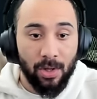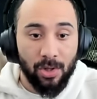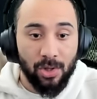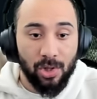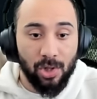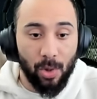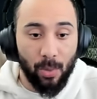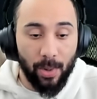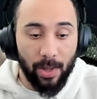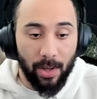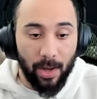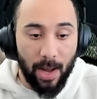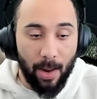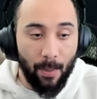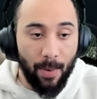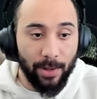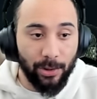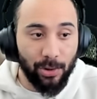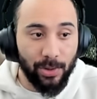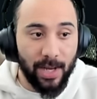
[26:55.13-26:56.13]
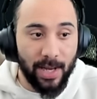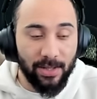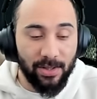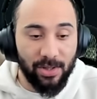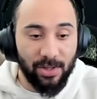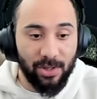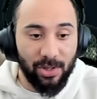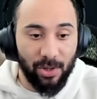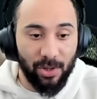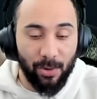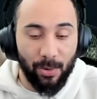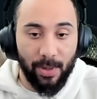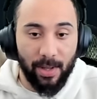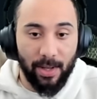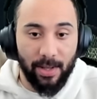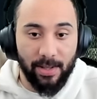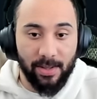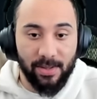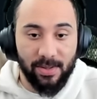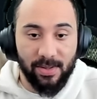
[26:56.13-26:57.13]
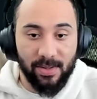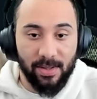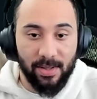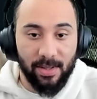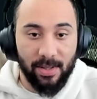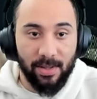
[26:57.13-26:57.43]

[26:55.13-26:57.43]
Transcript: So what I want you guys to do is